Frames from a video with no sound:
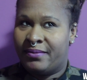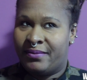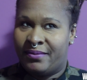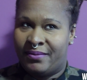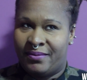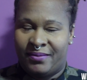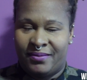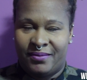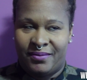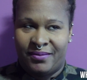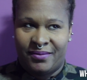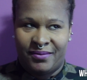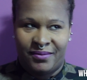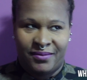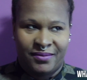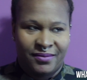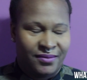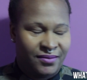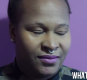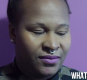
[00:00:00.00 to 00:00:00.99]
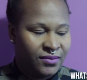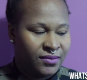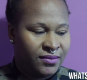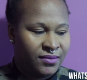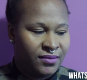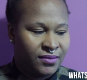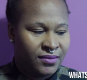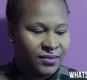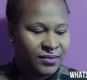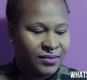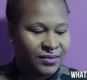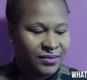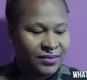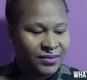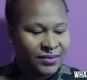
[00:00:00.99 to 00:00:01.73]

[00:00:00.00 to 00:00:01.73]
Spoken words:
Nobody speaks.